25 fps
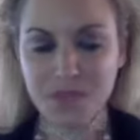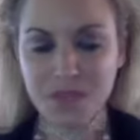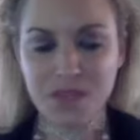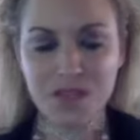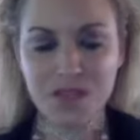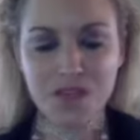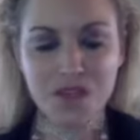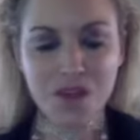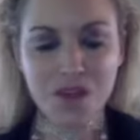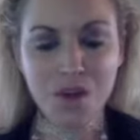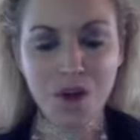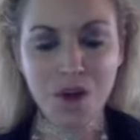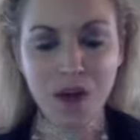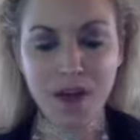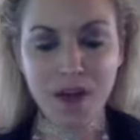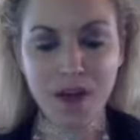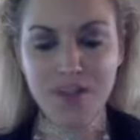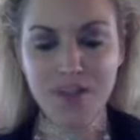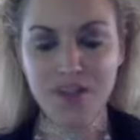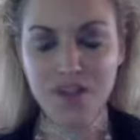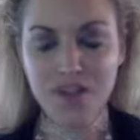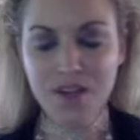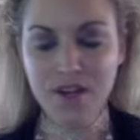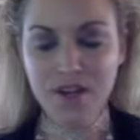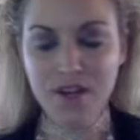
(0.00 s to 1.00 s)
So I
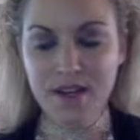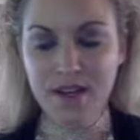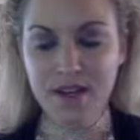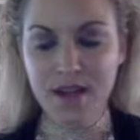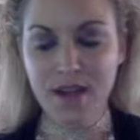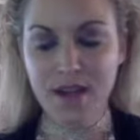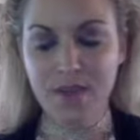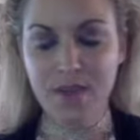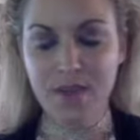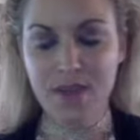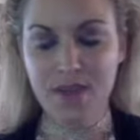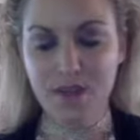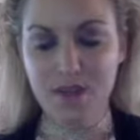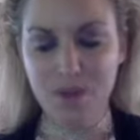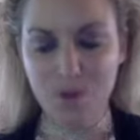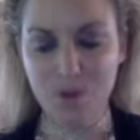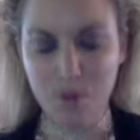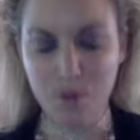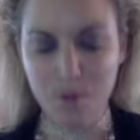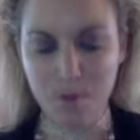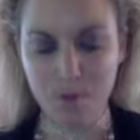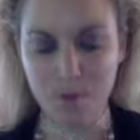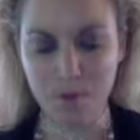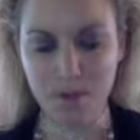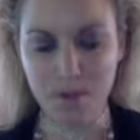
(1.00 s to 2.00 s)
started um, in the
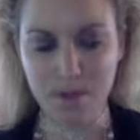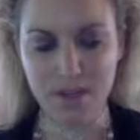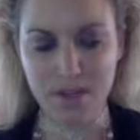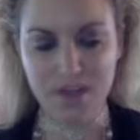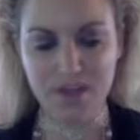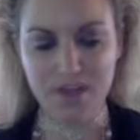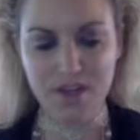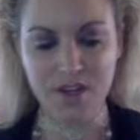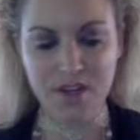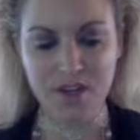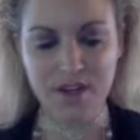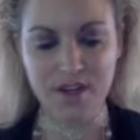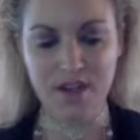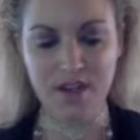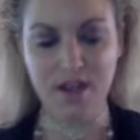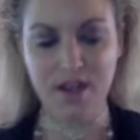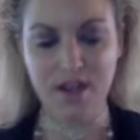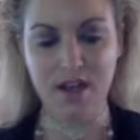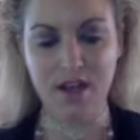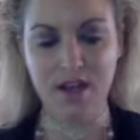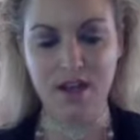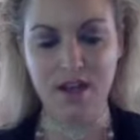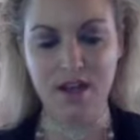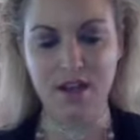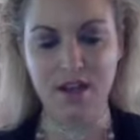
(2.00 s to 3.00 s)
corporate world, I started a,
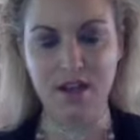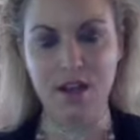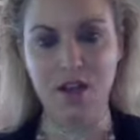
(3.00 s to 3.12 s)
a,